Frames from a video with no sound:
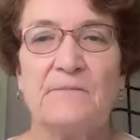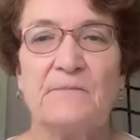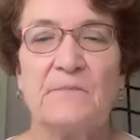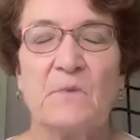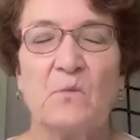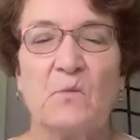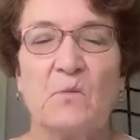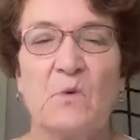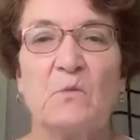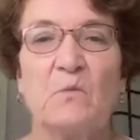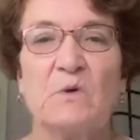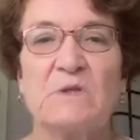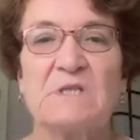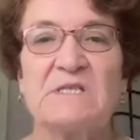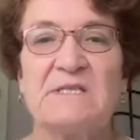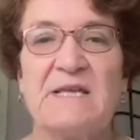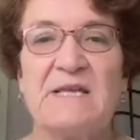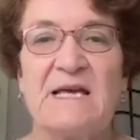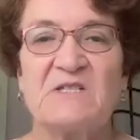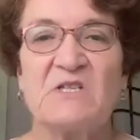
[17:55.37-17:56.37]

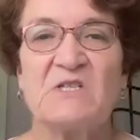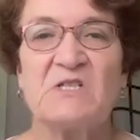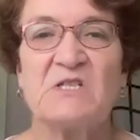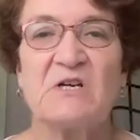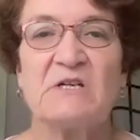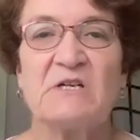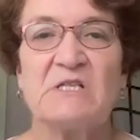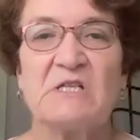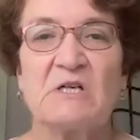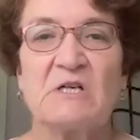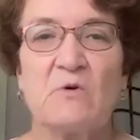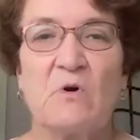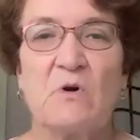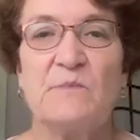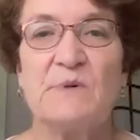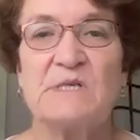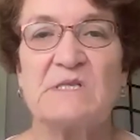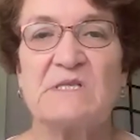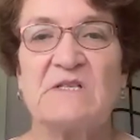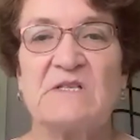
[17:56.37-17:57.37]
what's necessary to grow a
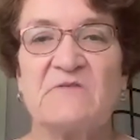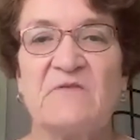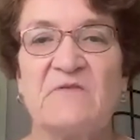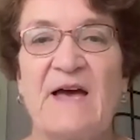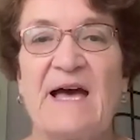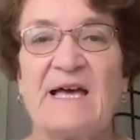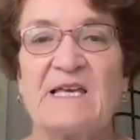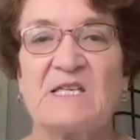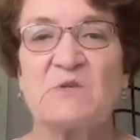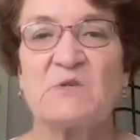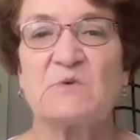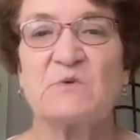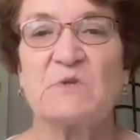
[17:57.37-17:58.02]
business fast